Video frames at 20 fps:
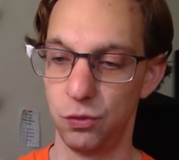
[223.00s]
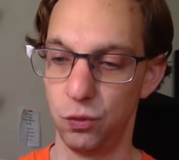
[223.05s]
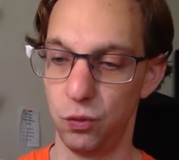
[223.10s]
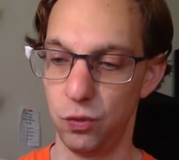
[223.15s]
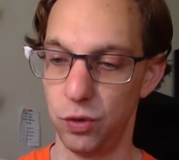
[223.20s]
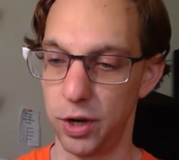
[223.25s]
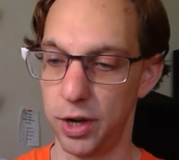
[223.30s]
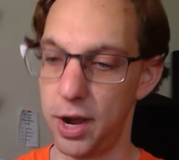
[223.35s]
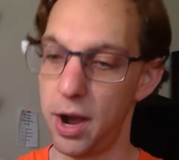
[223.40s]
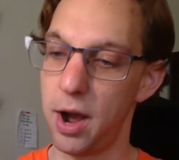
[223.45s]

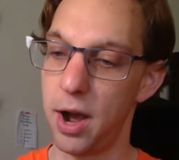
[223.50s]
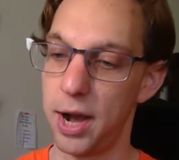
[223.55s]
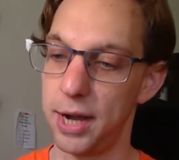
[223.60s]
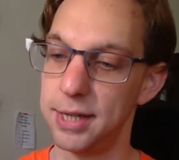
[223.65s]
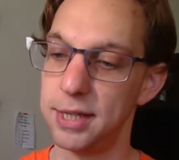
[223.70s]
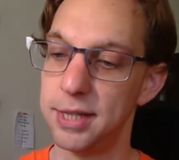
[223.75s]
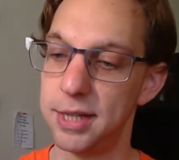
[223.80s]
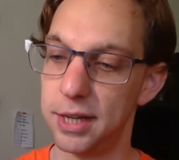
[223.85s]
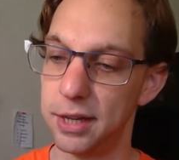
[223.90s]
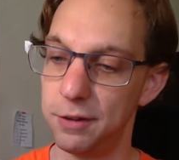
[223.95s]
I
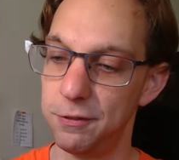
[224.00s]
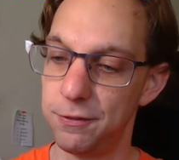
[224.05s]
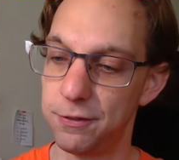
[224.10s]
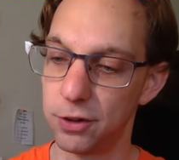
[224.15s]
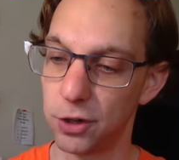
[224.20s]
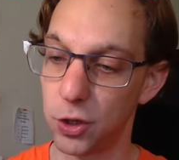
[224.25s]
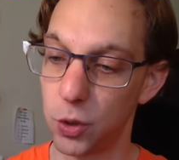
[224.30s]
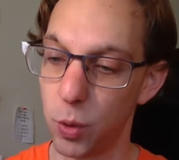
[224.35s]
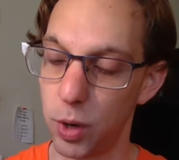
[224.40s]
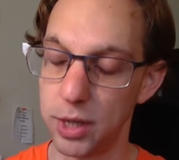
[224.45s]
did
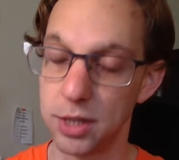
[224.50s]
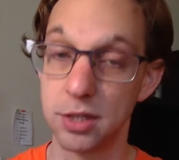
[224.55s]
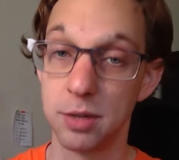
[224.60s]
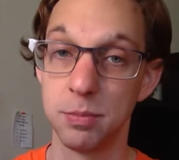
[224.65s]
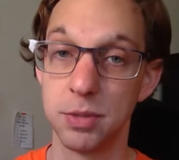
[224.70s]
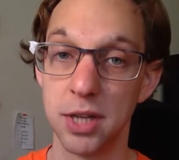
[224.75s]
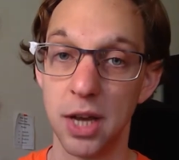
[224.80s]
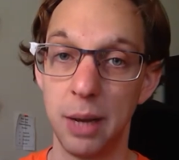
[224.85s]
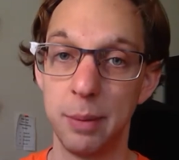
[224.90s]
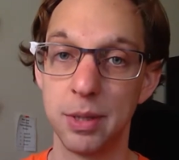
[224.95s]
for quite some
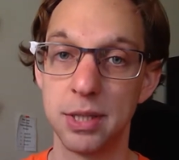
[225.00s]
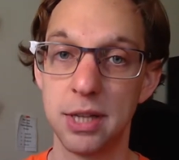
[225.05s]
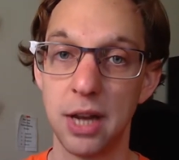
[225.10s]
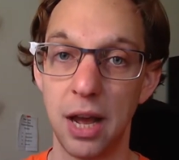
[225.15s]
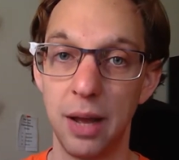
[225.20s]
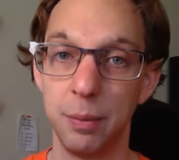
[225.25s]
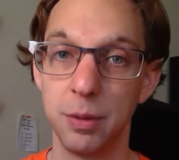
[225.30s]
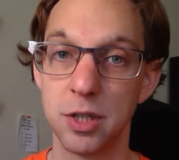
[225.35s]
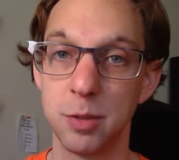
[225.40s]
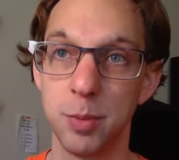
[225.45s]
time
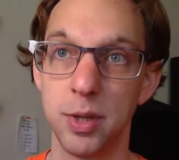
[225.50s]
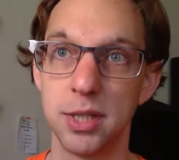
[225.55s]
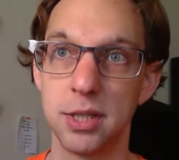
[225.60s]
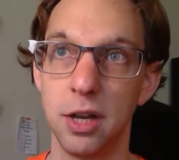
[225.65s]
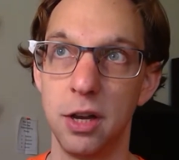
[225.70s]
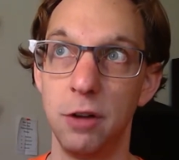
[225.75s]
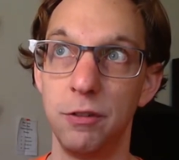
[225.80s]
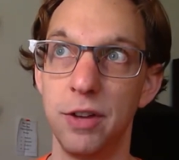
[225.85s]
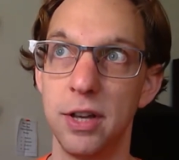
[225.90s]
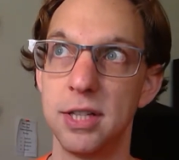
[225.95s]
establish
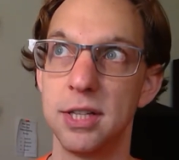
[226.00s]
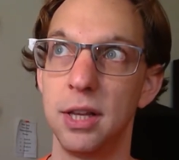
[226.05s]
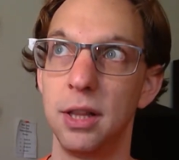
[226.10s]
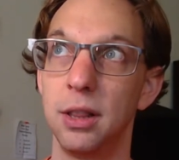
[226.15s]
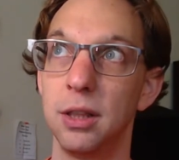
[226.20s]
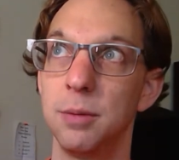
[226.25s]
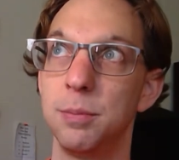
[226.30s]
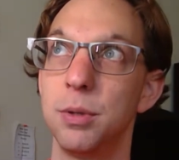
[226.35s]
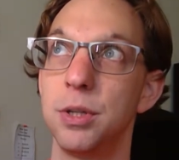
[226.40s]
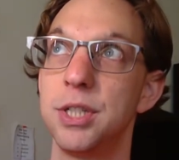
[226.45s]
myself as a
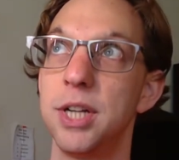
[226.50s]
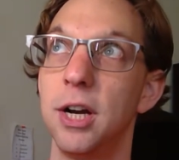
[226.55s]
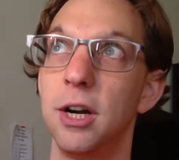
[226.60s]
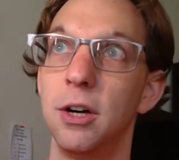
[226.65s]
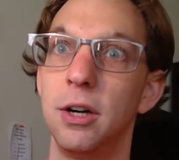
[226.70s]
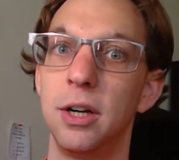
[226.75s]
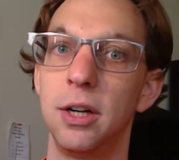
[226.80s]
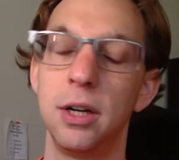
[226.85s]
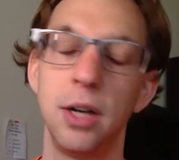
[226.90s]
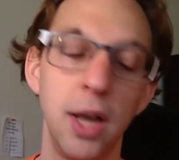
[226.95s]

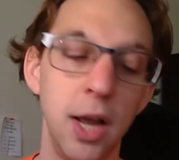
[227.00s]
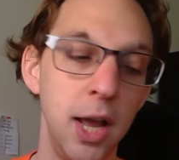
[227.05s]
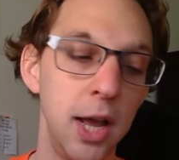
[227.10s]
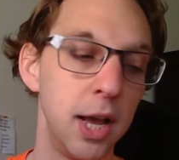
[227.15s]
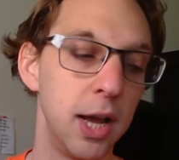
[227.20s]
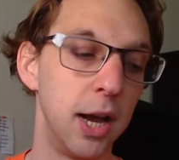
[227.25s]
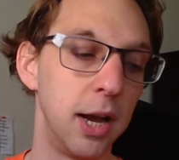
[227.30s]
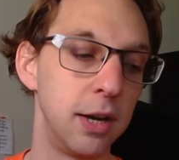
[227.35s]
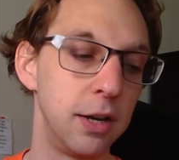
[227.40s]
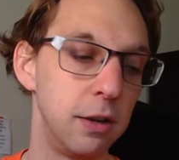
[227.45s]
libertarian.
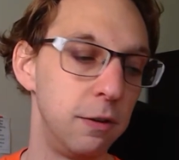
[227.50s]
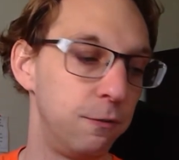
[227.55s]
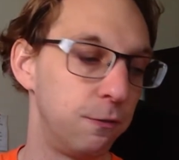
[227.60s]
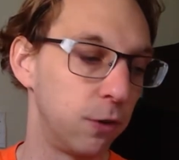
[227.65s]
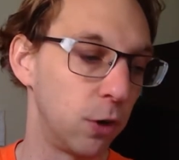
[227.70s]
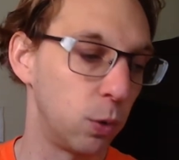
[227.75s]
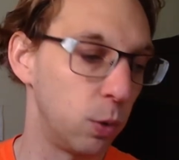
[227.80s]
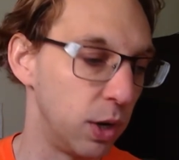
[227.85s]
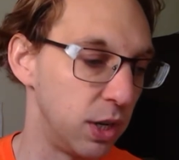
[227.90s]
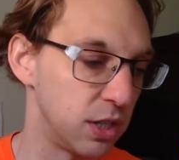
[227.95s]
I did
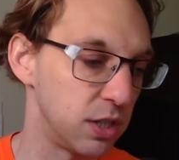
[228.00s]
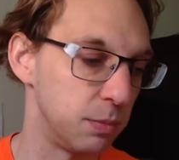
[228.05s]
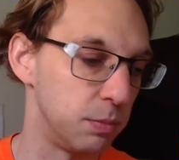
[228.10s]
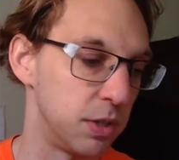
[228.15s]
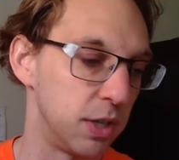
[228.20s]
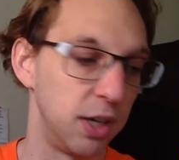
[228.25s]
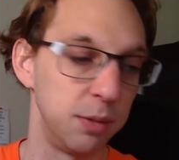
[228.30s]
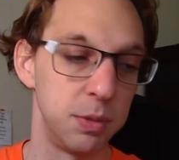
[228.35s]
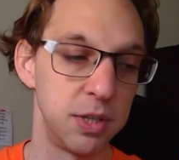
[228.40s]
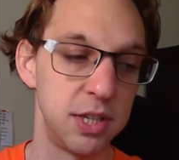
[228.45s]
for quite some
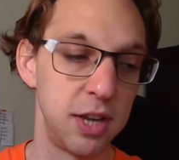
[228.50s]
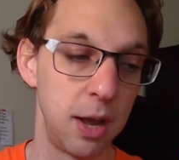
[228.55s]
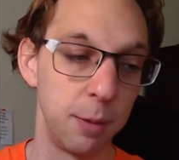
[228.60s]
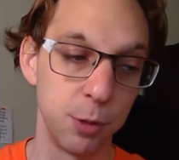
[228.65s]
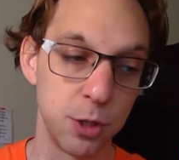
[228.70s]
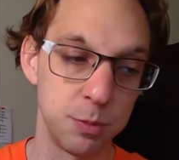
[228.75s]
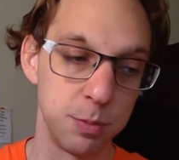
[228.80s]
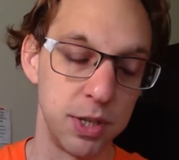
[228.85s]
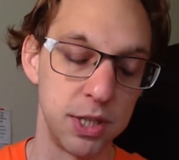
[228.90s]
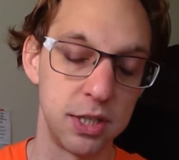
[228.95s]
time
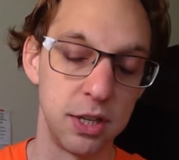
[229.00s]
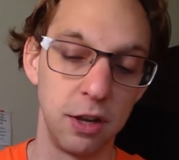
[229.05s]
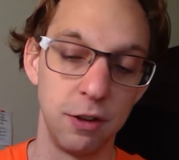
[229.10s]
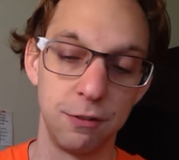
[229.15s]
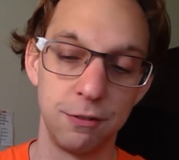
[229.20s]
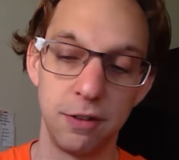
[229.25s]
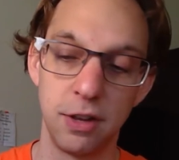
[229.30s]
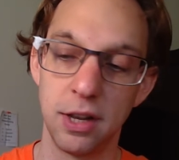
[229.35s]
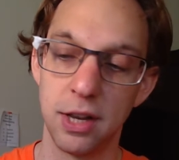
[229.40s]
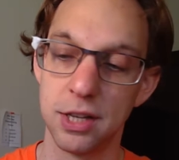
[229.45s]
establish
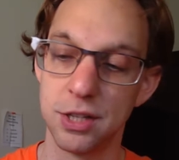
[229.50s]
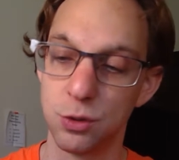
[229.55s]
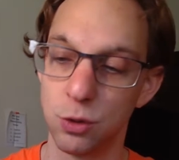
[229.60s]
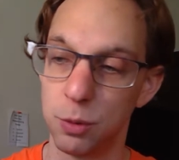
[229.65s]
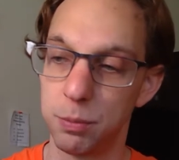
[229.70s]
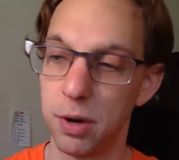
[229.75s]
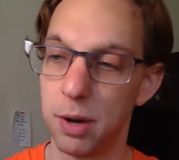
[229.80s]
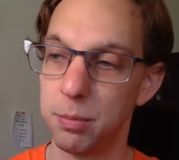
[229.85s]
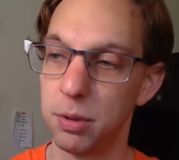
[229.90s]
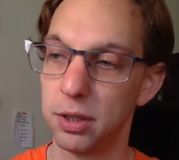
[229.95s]
myself as a
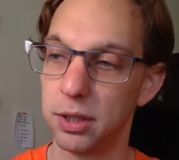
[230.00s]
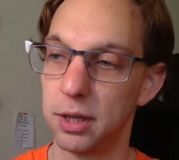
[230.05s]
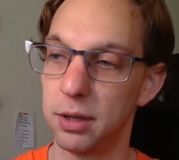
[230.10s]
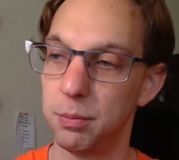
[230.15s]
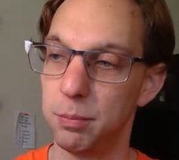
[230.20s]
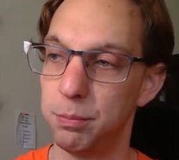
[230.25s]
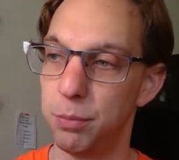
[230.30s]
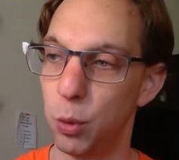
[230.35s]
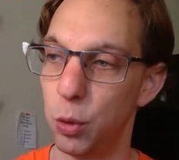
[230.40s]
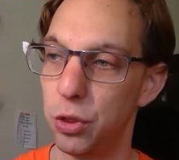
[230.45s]

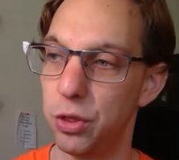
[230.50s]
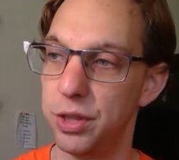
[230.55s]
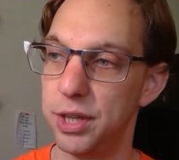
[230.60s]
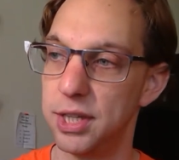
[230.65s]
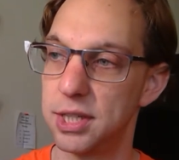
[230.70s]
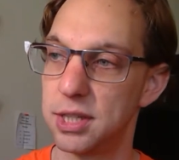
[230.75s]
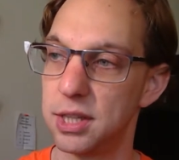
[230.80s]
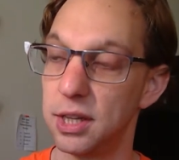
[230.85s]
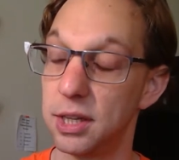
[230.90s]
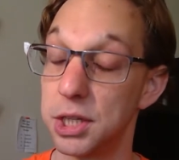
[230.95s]
Republican, both of
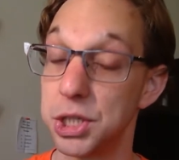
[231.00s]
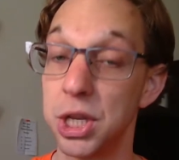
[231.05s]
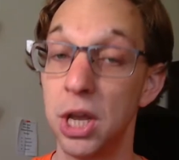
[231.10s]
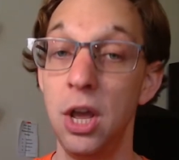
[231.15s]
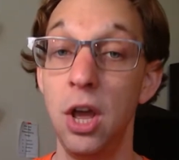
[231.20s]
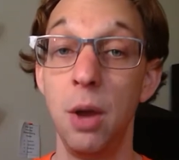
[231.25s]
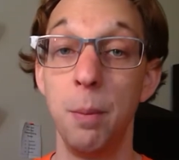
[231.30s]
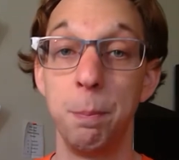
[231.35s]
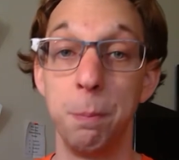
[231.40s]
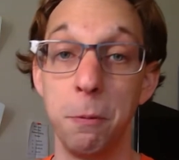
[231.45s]
these things,
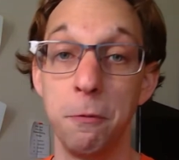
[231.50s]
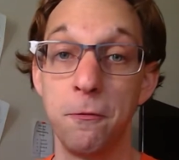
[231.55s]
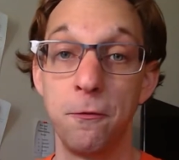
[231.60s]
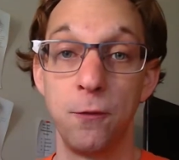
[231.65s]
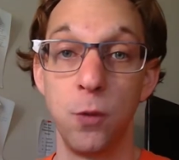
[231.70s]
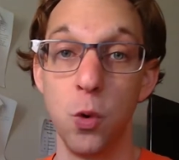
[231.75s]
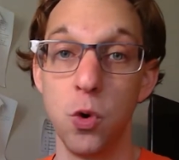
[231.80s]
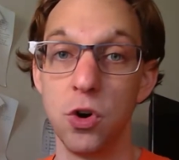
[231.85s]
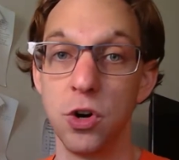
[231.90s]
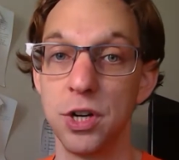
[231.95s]

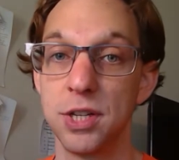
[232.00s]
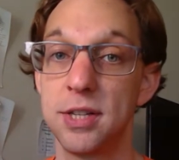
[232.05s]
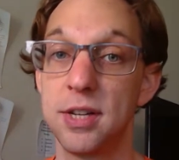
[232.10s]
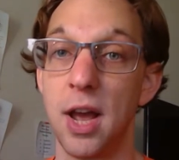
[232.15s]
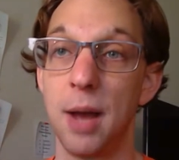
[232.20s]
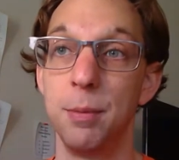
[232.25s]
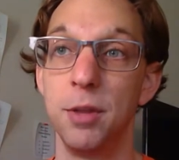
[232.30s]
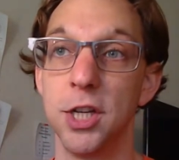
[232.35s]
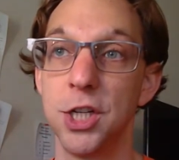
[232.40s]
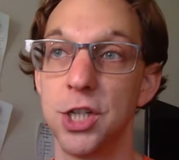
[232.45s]
before
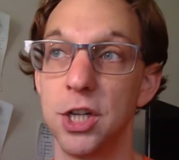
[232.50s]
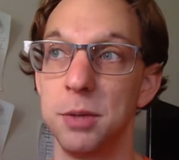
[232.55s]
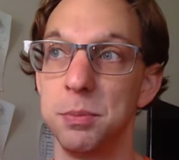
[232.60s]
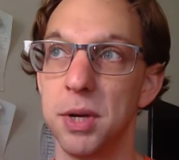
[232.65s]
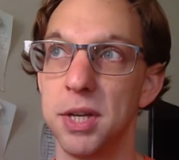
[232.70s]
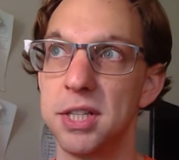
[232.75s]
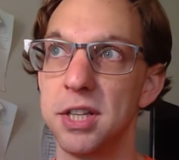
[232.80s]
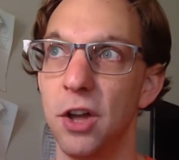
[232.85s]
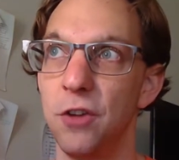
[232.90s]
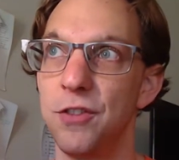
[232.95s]
establishing
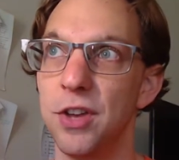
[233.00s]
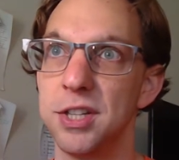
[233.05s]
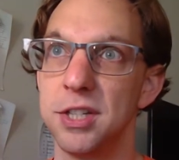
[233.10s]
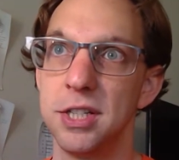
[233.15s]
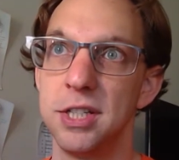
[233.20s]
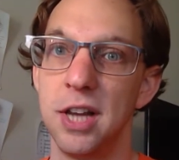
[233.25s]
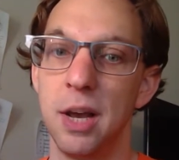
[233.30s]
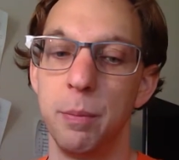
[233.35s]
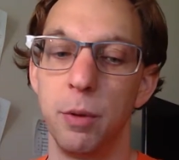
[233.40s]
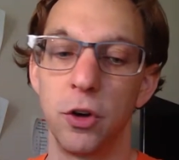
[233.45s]
myself as a
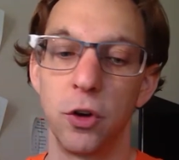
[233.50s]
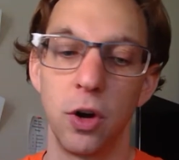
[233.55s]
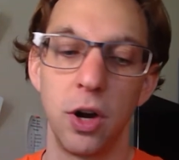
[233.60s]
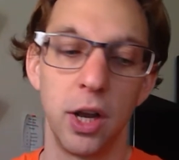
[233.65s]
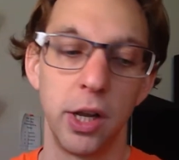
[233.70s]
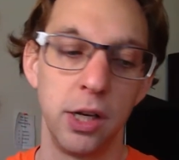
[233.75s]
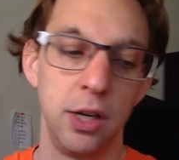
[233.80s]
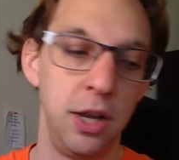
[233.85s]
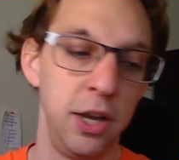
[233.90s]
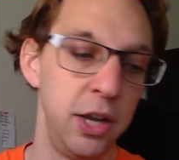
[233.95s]

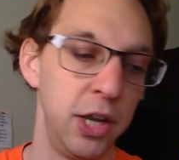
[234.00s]
Democrat.